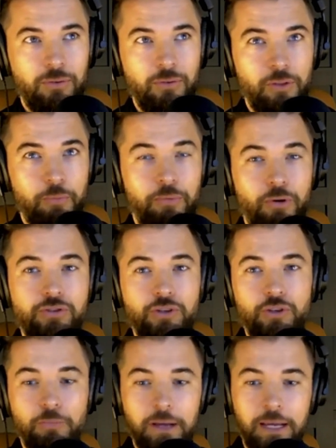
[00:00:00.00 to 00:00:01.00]
the
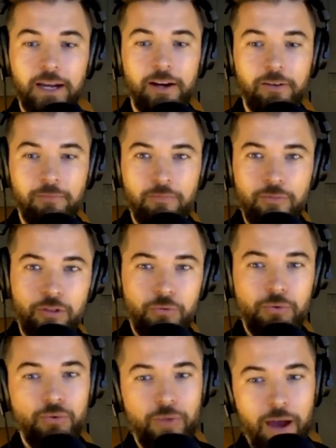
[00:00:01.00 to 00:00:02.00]
person you become
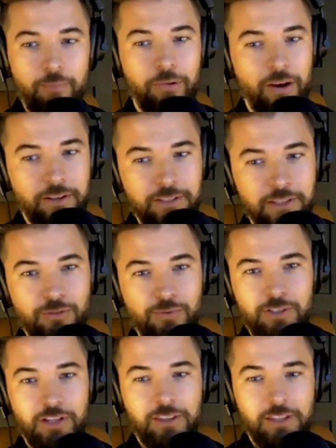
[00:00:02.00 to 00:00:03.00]
through that process,
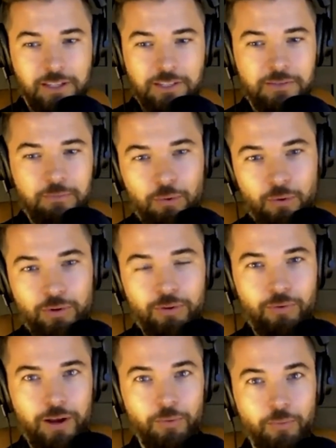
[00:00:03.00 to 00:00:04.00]
which I think is
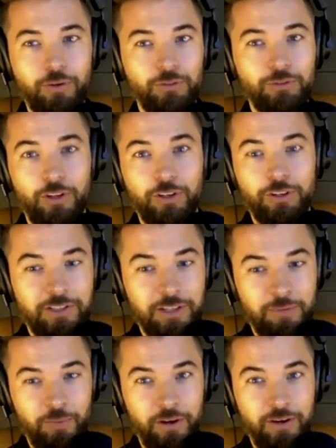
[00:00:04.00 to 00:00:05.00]
important, right? We all started
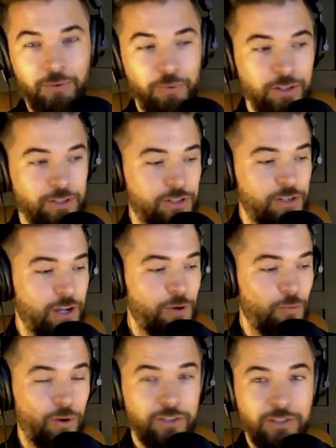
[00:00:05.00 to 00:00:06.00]
somewhere which
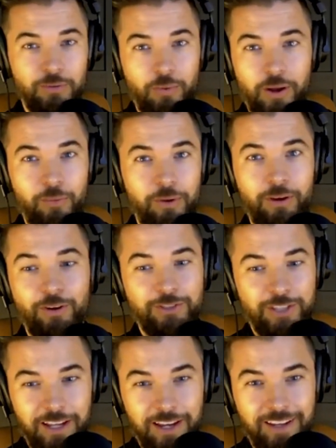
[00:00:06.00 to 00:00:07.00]
wasn't where we are
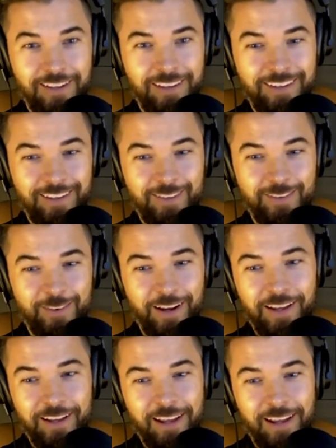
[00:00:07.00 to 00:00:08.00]
today,
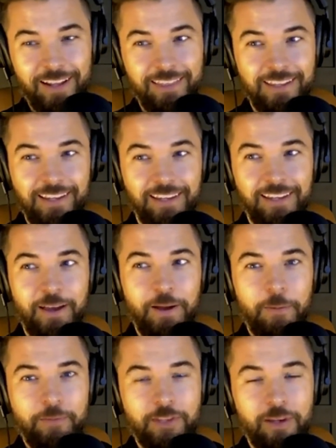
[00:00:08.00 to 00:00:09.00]
right? And I think
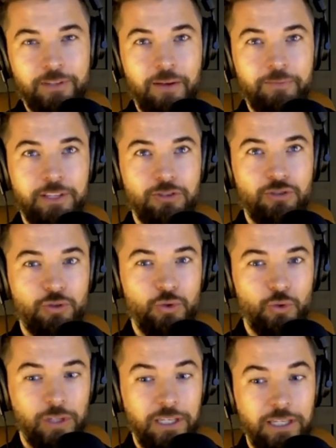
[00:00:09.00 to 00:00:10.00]
sometimes there's
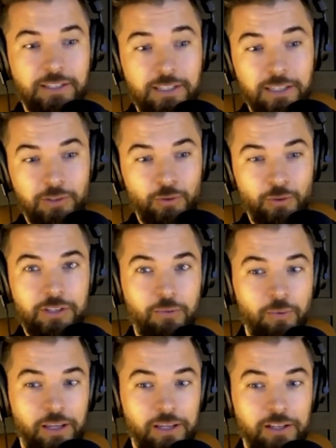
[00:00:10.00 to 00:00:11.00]
also key skills
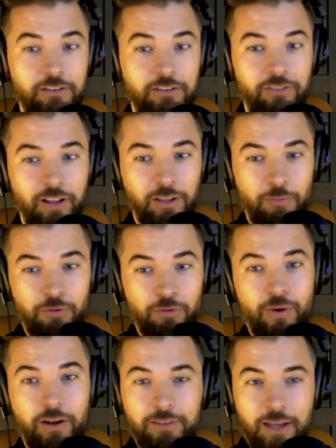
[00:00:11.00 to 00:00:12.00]
that we can develop
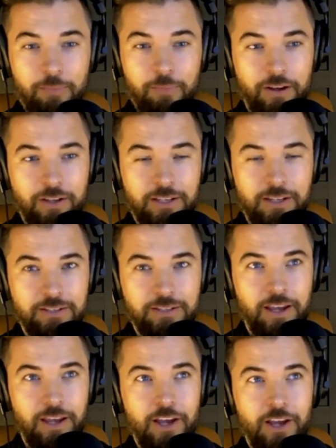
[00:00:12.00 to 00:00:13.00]
throughout that process.
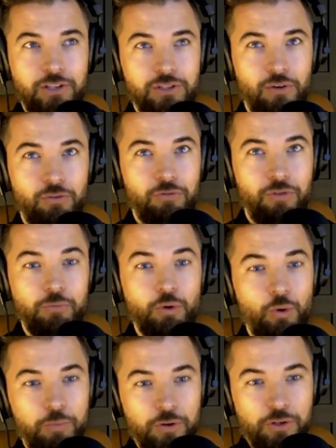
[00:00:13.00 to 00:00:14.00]
So from
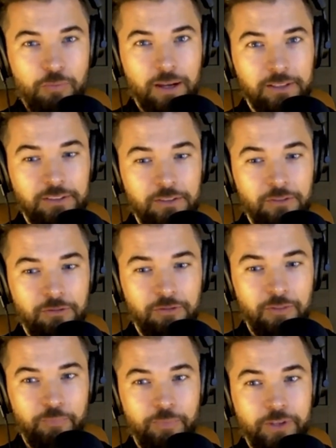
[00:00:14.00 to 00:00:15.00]
your
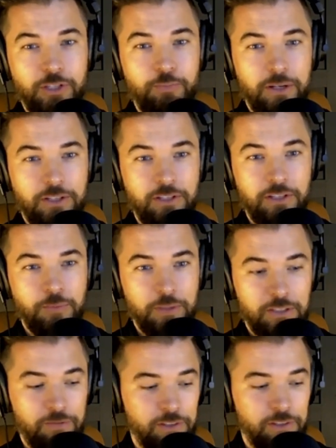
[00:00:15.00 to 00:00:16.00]
perspective, especially
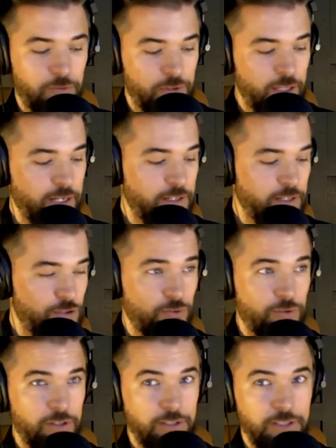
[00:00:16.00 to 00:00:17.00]
specifically related
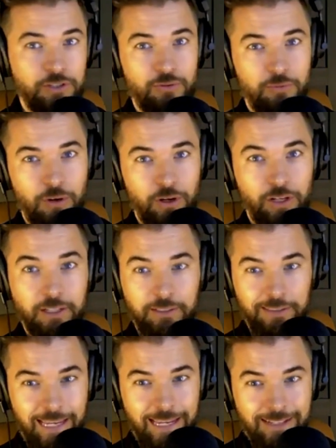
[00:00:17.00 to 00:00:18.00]
to the digital
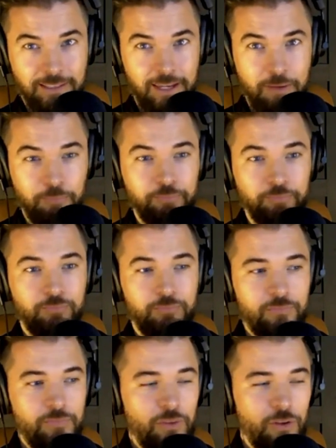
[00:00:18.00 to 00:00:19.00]
marketing landscape,
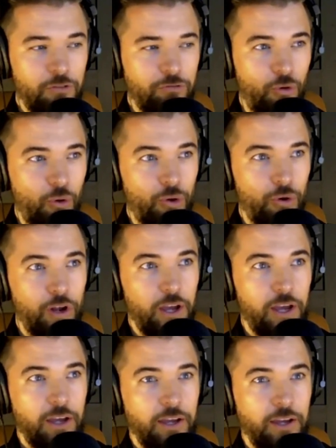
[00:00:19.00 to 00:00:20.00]
for
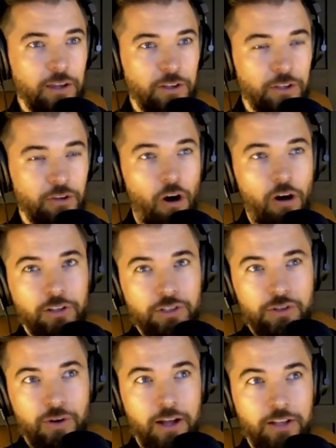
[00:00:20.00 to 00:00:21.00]

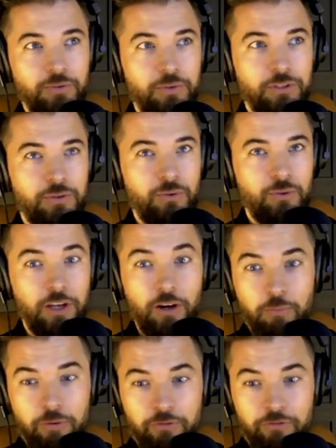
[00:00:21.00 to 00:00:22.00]
college graduates or
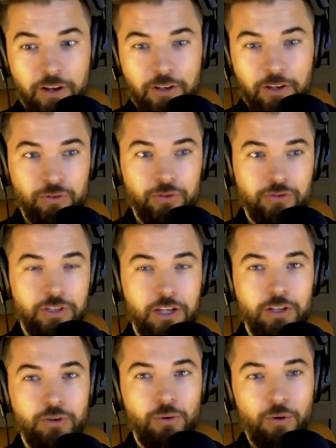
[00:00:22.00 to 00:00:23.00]
young professionals,
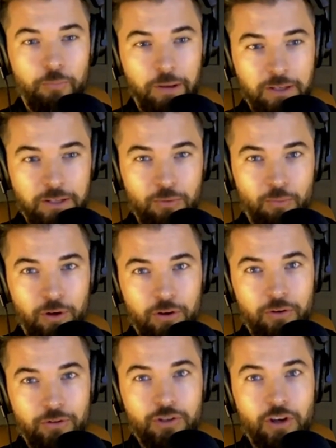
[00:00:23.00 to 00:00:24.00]
in your opinion, what
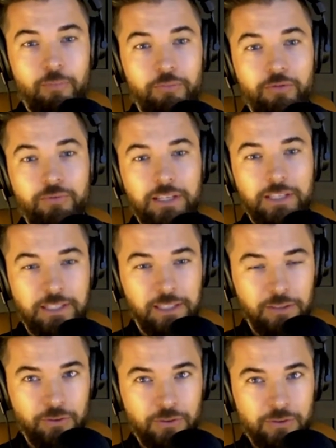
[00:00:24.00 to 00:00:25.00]
are top 3
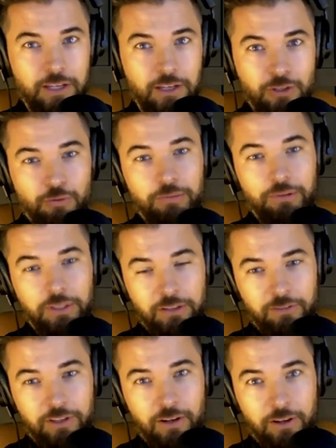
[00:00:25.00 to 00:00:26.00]
skills that you
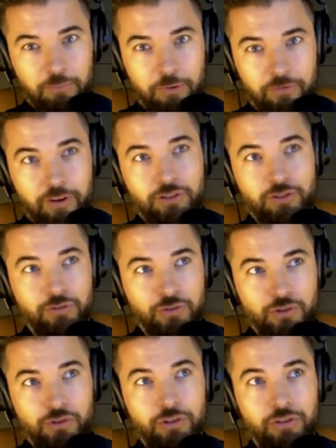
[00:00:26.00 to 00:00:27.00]
believe young professionals
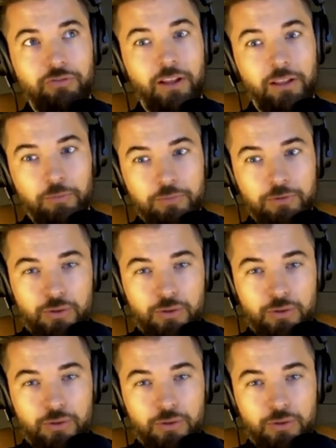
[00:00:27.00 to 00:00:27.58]
should develop